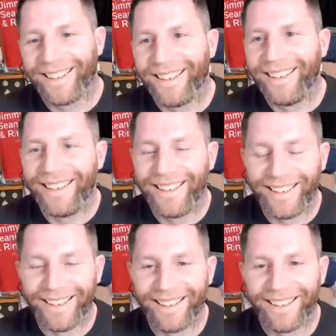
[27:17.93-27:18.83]

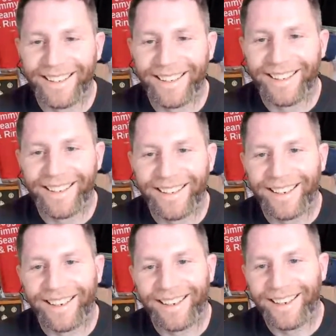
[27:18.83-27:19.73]

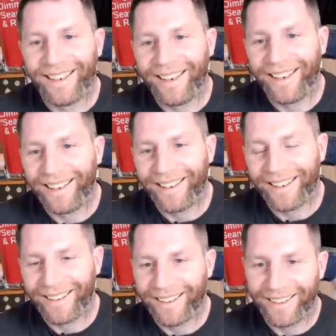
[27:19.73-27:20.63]

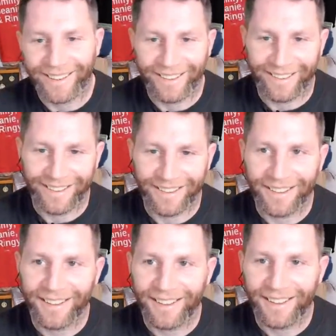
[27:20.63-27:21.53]

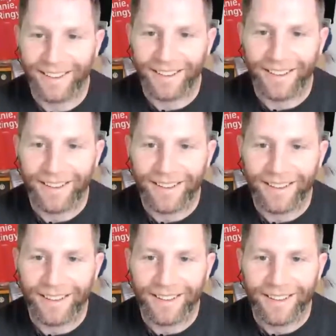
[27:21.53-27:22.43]

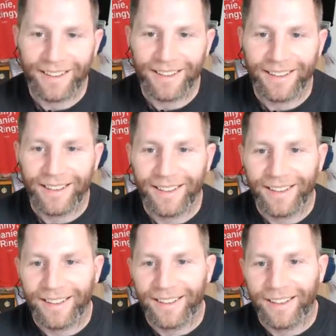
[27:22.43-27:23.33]

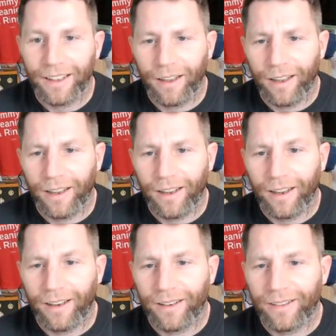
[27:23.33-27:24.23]

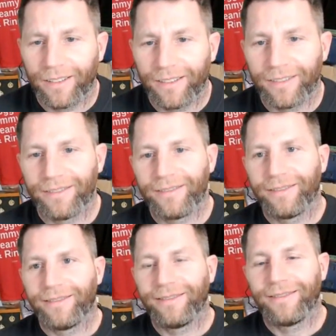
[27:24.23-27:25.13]

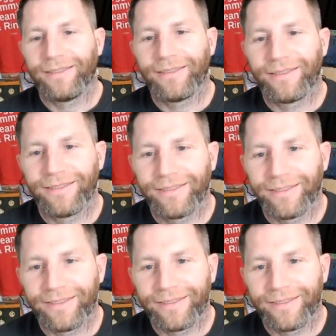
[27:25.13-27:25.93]
(silent)